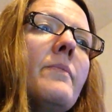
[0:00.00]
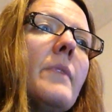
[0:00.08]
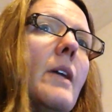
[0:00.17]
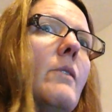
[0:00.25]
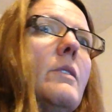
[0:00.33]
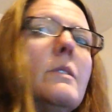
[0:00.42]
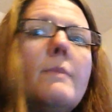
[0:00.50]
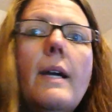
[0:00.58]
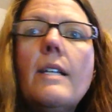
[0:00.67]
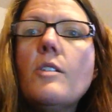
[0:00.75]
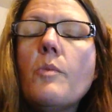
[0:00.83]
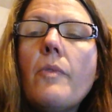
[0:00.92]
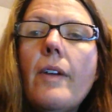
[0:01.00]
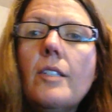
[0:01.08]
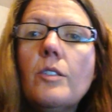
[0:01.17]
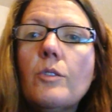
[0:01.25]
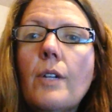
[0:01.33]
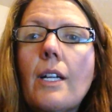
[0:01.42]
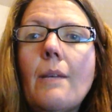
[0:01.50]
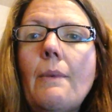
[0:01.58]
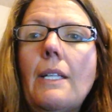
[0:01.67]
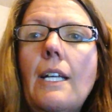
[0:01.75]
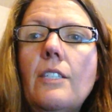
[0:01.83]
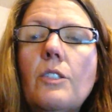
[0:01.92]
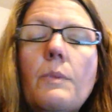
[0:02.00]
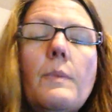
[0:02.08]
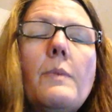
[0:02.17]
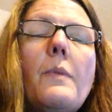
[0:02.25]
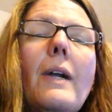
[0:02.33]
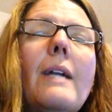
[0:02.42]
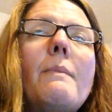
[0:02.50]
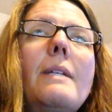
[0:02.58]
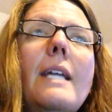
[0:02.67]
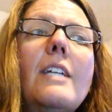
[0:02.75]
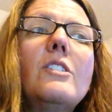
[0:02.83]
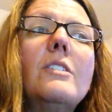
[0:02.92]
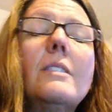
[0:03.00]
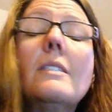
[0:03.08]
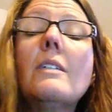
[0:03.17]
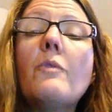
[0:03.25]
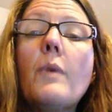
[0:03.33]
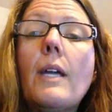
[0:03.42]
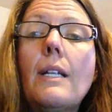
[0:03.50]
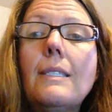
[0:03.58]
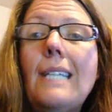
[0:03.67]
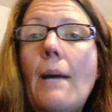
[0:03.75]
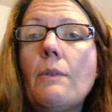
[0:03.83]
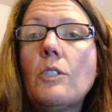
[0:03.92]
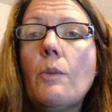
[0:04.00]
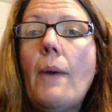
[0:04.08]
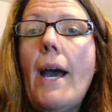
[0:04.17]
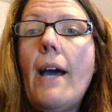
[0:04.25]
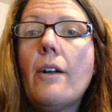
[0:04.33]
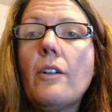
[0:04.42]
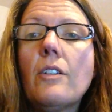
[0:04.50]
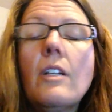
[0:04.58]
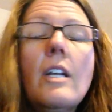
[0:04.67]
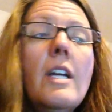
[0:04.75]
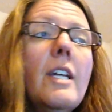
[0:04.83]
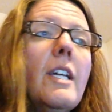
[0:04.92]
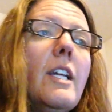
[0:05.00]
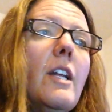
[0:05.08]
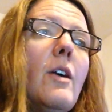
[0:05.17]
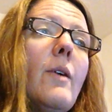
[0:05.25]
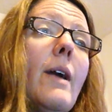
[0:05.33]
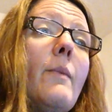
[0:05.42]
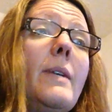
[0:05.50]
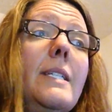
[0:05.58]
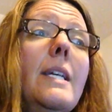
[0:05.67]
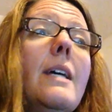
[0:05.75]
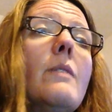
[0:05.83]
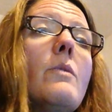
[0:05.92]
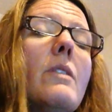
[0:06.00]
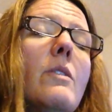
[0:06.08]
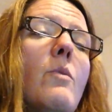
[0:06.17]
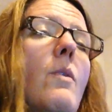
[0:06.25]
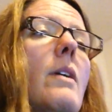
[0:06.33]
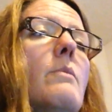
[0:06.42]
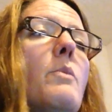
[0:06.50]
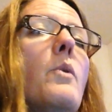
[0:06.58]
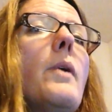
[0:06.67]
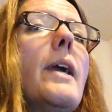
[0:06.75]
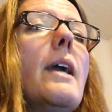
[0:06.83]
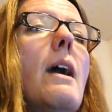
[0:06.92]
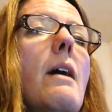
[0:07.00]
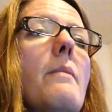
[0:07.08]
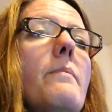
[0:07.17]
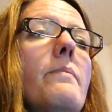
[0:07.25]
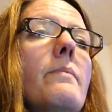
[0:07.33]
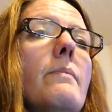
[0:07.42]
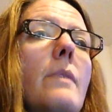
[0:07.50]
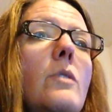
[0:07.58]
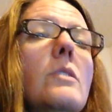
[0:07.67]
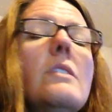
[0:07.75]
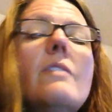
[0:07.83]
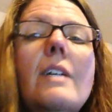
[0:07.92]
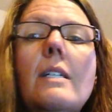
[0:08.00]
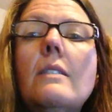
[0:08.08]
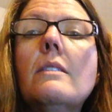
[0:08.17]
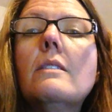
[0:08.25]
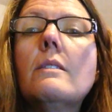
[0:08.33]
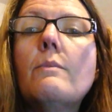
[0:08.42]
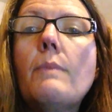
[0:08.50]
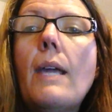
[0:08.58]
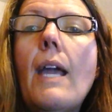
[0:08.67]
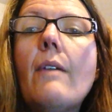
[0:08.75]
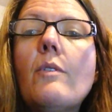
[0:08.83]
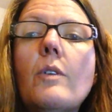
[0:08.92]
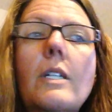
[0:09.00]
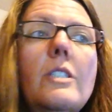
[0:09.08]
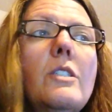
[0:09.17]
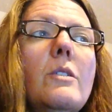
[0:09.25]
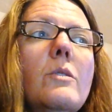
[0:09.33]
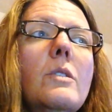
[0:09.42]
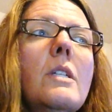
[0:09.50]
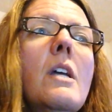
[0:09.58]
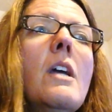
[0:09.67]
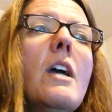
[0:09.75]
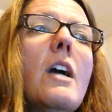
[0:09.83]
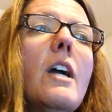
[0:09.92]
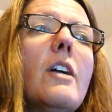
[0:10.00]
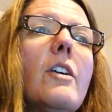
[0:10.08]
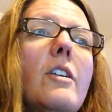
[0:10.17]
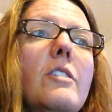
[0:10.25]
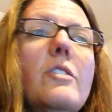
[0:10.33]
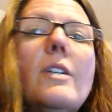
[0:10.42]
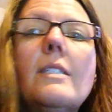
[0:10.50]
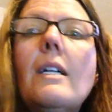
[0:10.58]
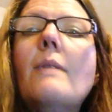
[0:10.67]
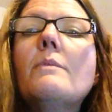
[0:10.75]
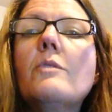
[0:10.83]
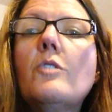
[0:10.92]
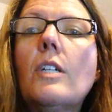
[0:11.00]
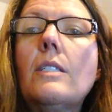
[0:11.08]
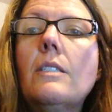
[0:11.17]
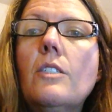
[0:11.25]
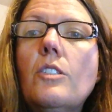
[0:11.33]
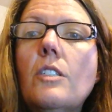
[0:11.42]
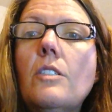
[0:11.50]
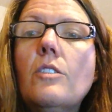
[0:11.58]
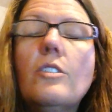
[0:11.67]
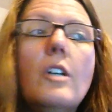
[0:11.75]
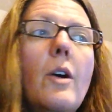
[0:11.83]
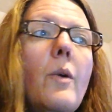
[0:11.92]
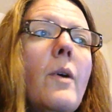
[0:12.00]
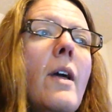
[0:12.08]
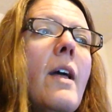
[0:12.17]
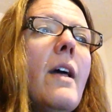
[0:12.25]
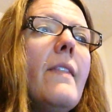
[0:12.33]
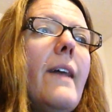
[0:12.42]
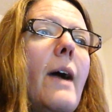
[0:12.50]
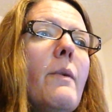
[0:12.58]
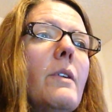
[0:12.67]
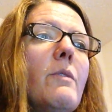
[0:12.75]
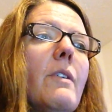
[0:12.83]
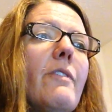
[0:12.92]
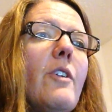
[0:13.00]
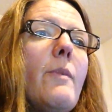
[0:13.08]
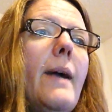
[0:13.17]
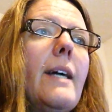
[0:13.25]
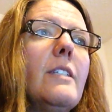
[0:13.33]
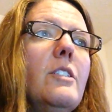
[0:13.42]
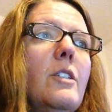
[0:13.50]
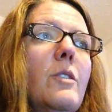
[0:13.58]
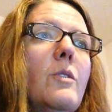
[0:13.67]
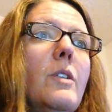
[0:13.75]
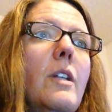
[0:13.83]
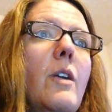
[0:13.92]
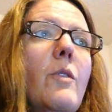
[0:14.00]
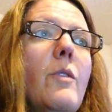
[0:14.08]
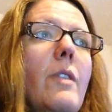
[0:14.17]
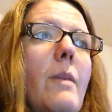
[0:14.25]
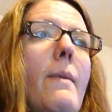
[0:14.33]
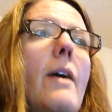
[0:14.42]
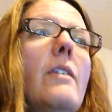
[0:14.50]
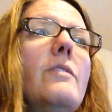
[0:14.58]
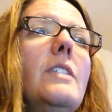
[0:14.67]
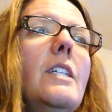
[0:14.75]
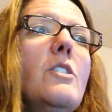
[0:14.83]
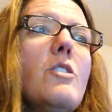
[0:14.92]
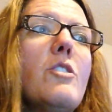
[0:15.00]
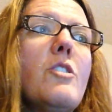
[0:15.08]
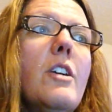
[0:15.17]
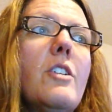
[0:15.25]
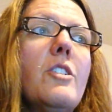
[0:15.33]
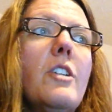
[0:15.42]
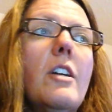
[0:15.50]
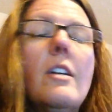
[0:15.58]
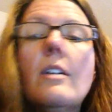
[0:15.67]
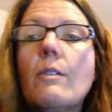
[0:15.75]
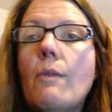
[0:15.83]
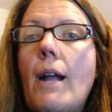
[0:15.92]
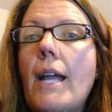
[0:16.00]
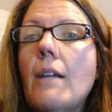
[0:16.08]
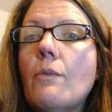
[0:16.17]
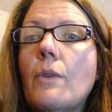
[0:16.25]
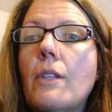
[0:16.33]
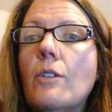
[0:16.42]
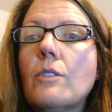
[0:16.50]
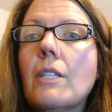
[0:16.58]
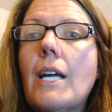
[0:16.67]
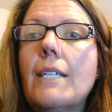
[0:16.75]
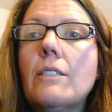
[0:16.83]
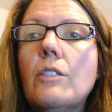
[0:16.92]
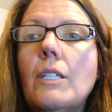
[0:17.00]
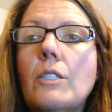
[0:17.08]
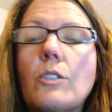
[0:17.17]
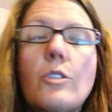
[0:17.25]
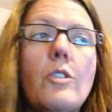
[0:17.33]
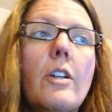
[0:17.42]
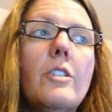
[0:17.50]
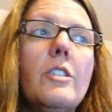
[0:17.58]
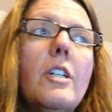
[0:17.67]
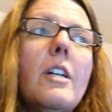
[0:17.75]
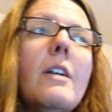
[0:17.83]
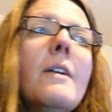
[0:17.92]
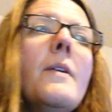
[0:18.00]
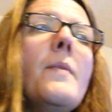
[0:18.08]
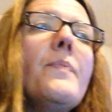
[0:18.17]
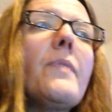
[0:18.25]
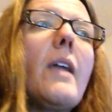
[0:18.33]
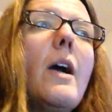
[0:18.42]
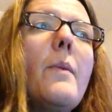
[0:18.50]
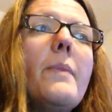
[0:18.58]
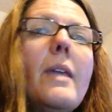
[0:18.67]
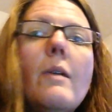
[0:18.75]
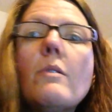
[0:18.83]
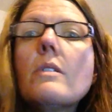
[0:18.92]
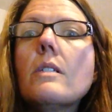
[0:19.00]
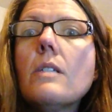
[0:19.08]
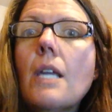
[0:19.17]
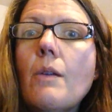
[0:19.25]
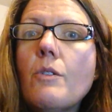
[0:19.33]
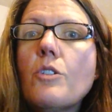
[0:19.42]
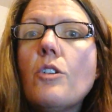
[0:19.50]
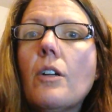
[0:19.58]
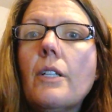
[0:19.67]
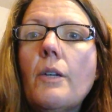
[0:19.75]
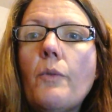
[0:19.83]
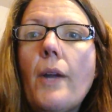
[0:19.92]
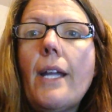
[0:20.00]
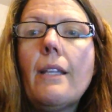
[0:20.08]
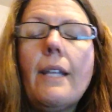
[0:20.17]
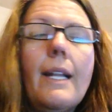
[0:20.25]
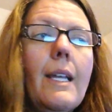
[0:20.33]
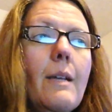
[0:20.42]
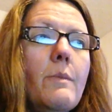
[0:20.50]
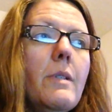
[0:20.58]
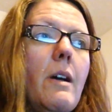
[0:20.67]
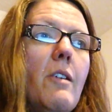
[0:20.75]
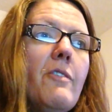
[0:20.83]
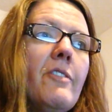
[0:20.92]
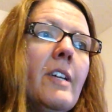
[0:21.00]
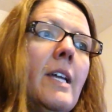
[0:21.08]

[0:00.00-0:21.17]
it was my supervisor's recommendation to see if we could establish a pattern, and we did. With the one boy, most of his behavioral issues occurred during times of transition. So that would refer back to, the amount of teacher structure, right? When there's less teacher structure, he was struggling regulating himself.